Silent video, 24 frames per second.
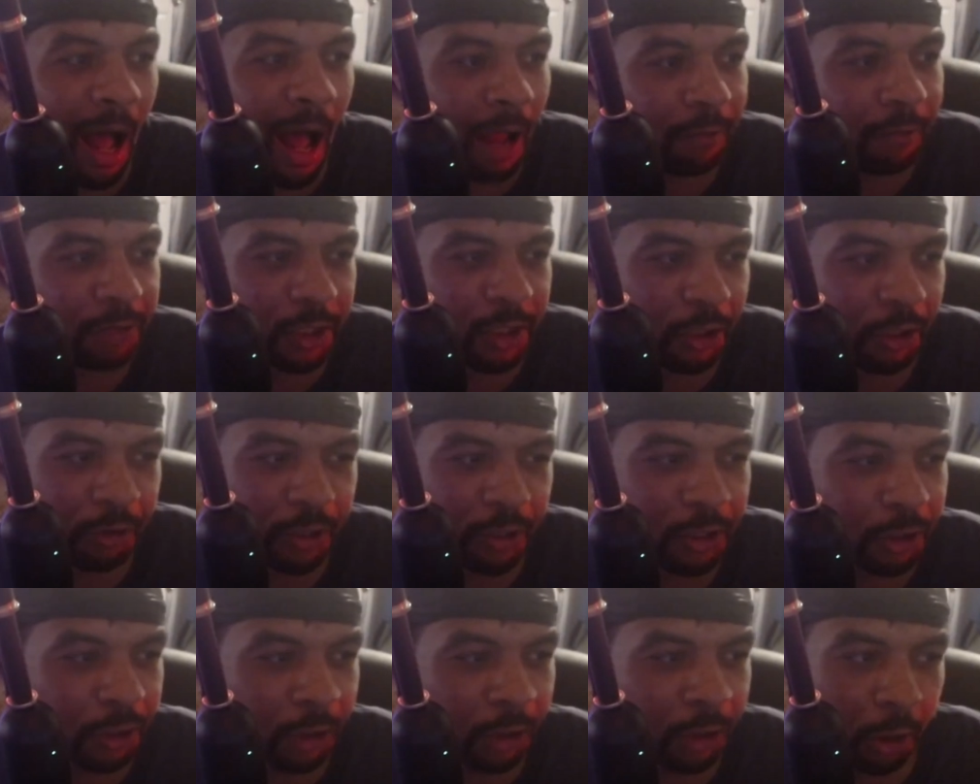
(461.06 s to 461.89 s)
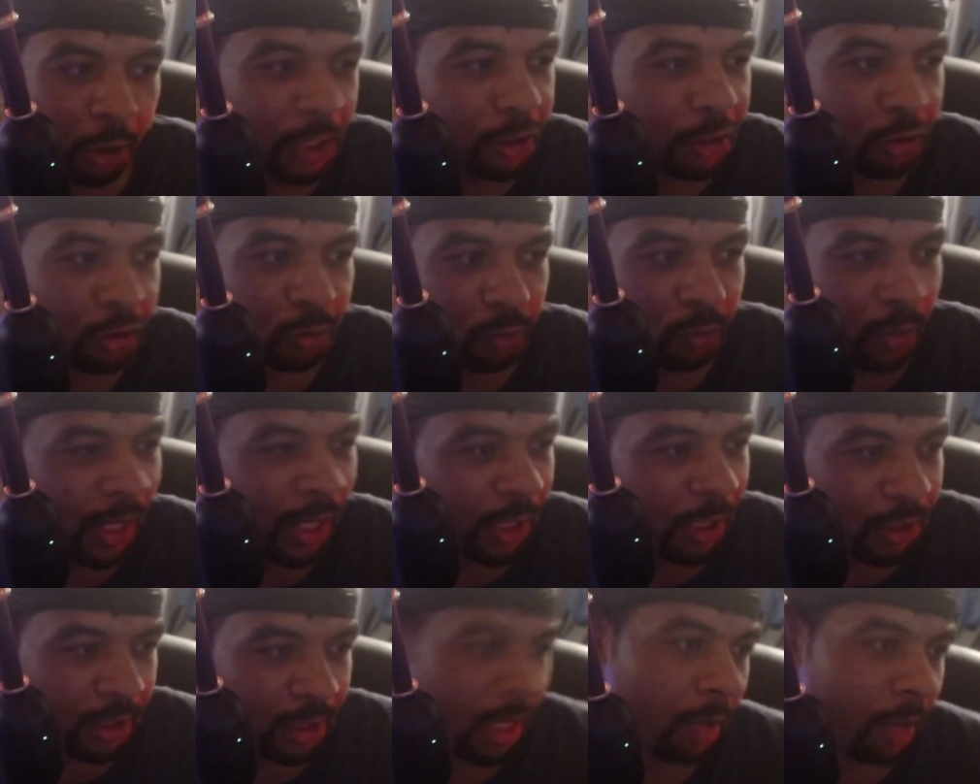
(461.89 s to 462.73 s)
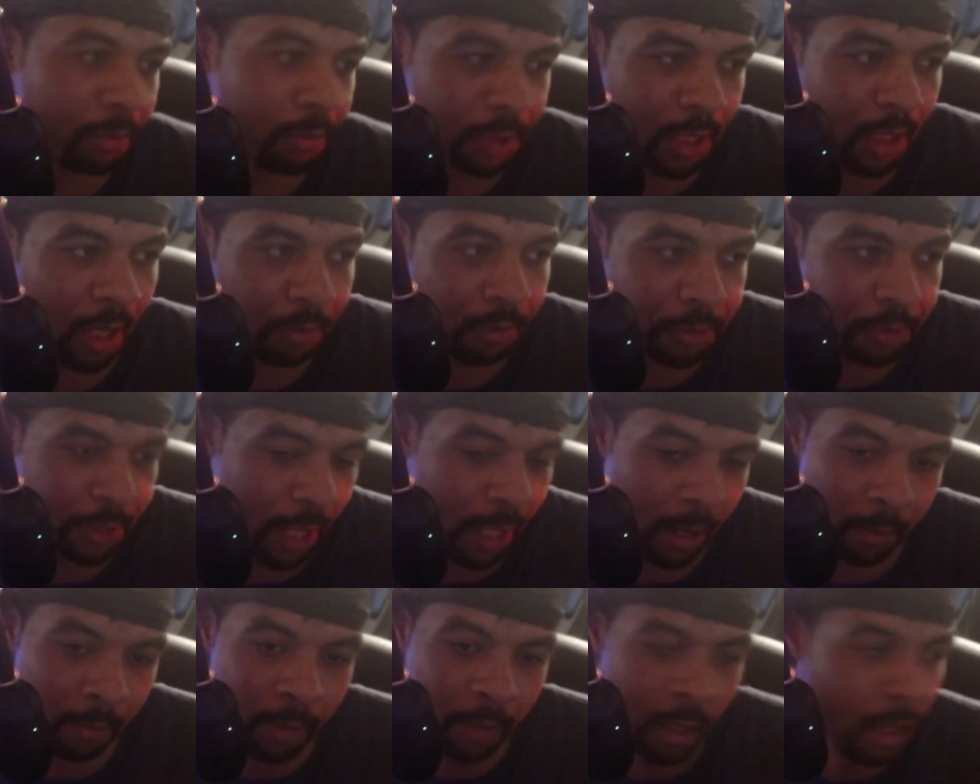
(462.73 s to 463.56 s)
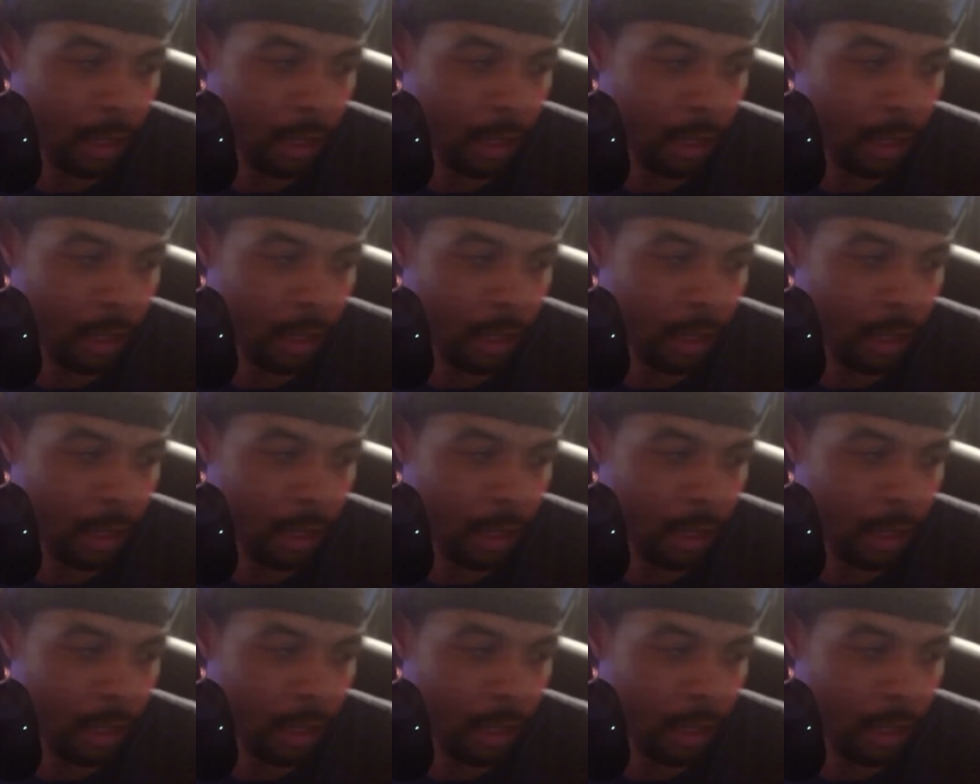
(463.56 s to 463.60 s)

Series 32-inch something,